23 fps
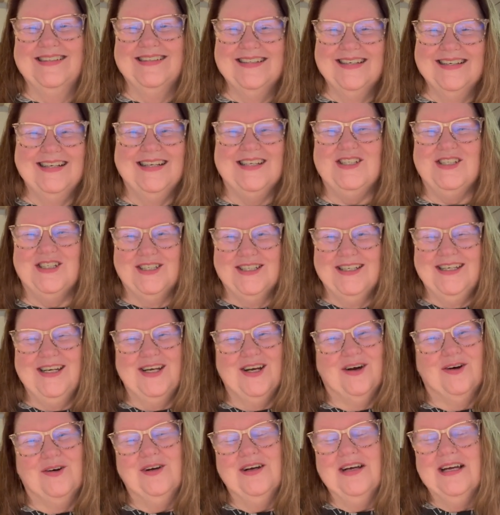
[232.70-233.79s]
Because you
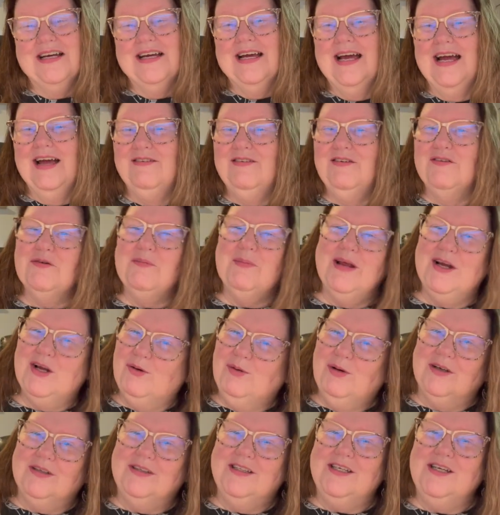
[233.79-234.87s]
know, have you ever made a
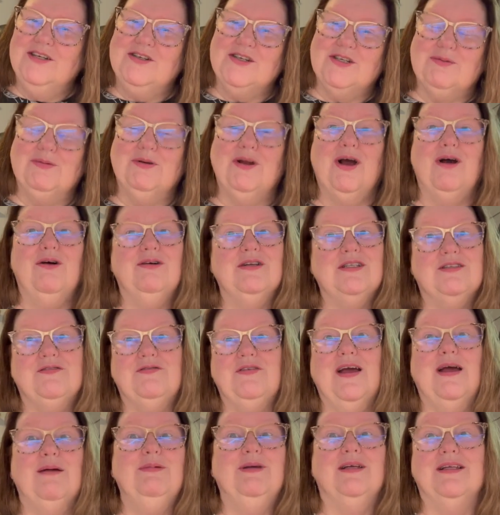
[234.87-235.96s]
quilt that you just went, oh, it's
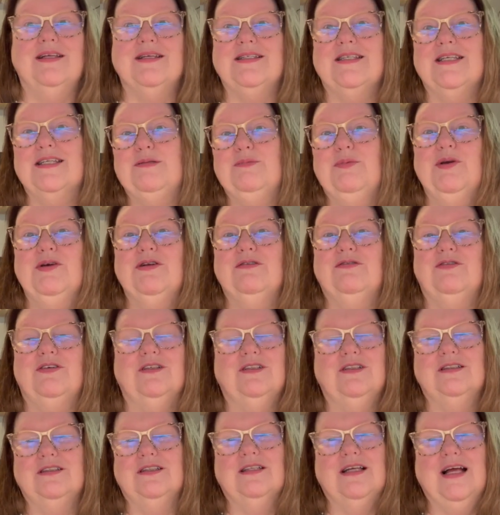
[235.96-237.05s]
fabulous, it's
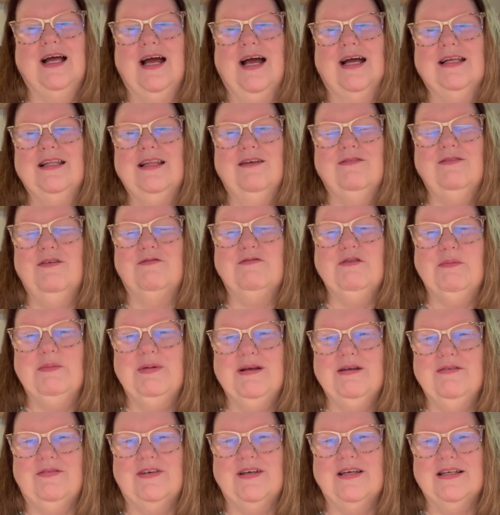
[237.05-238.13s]
beautiful, I love every
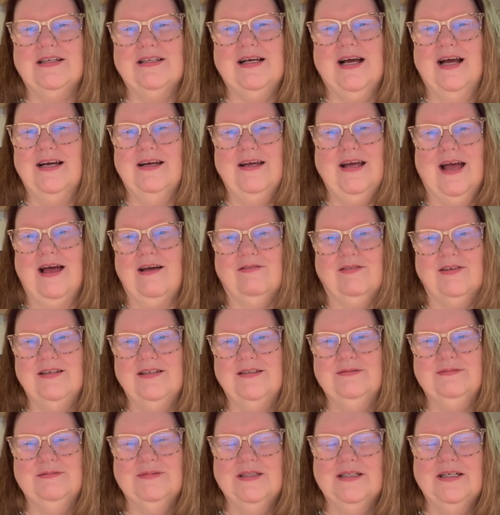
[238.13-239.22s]
bit of it? I
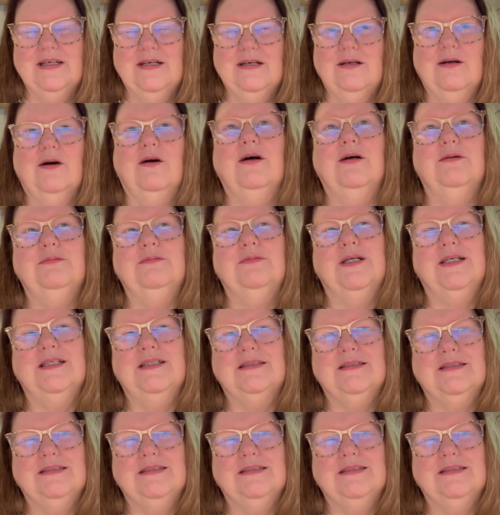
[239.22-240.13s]
haven't. Oh, what?